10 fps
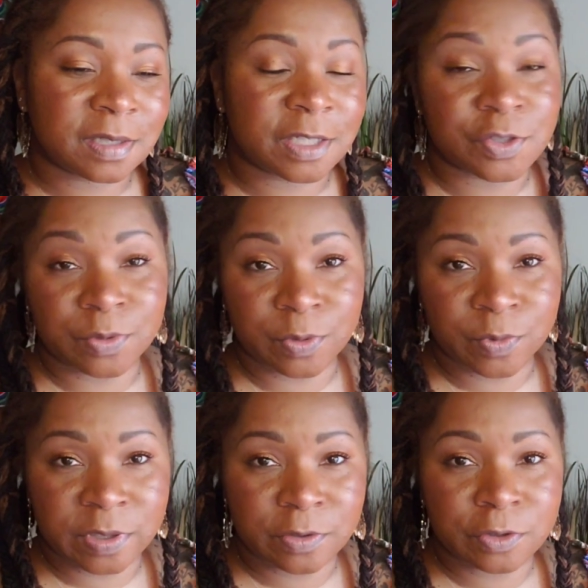that you're
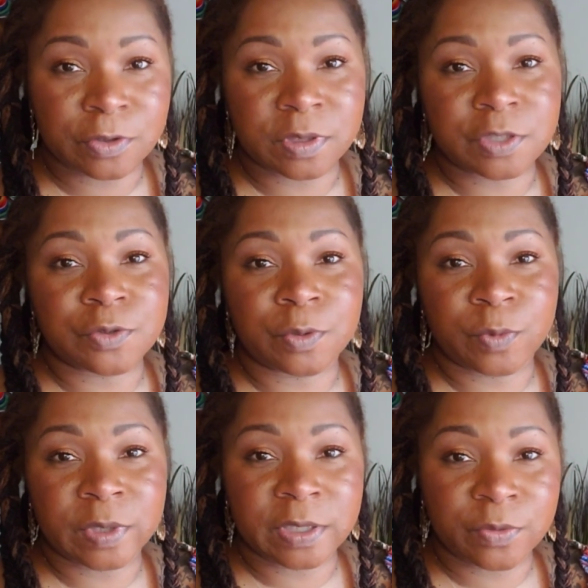
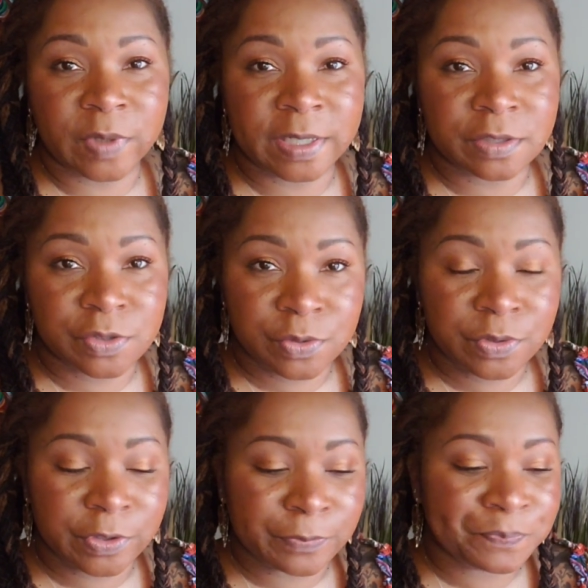wanting granted to
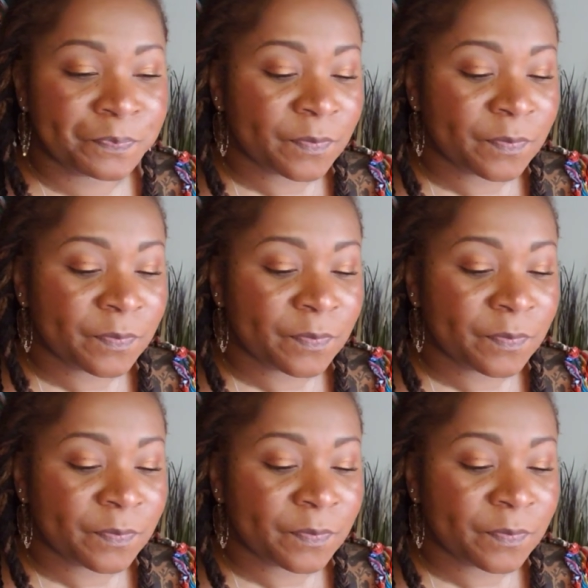you.